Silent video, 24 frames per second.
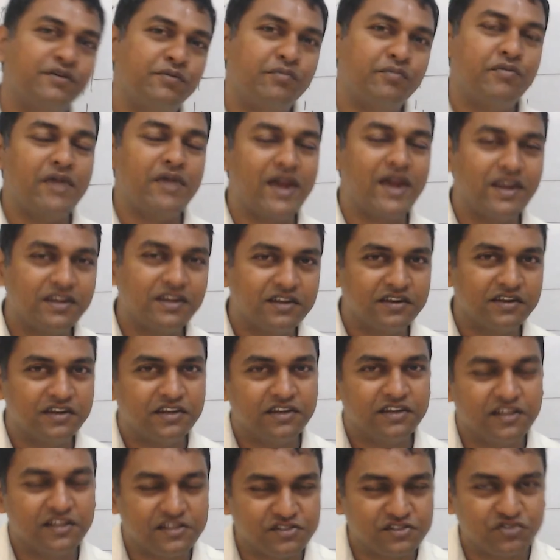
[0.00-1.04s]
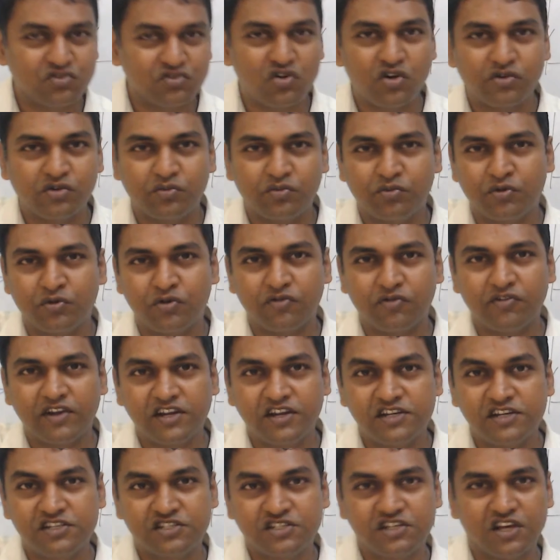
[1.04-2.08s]
Battery does not
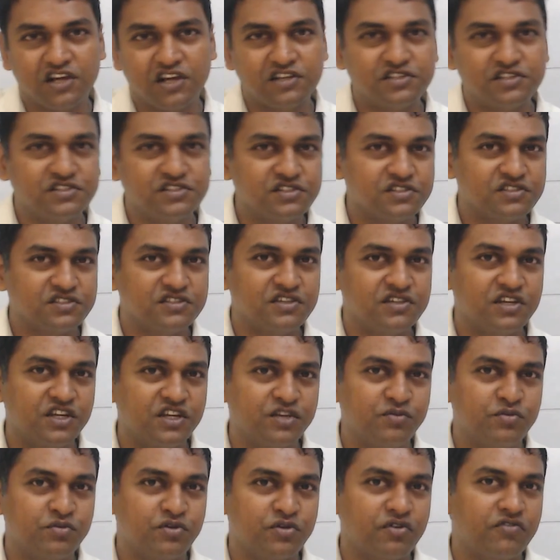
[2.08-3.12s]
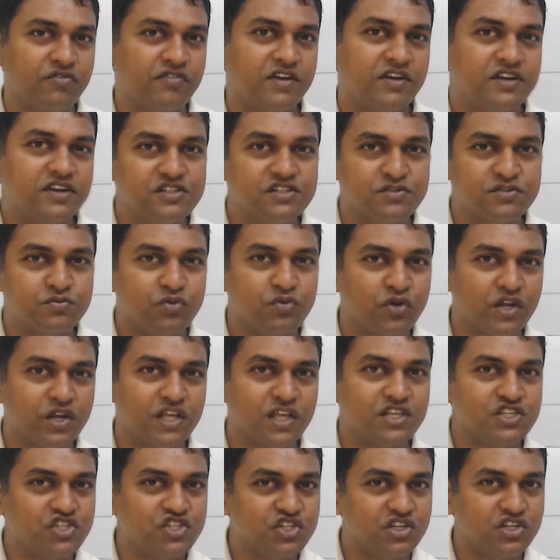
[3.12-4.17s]
provide charges, it provides
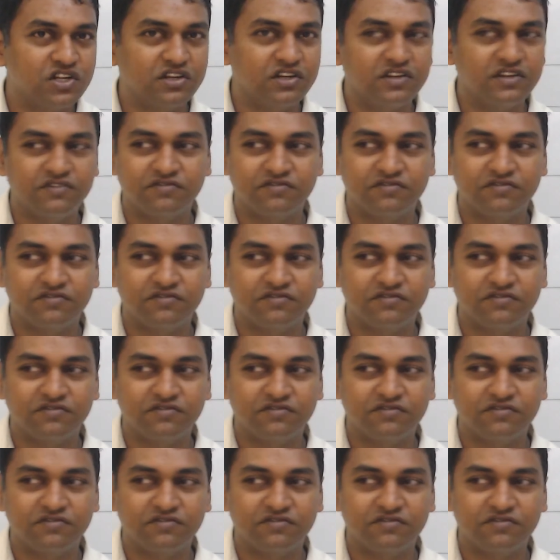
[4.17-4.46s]
potential difference.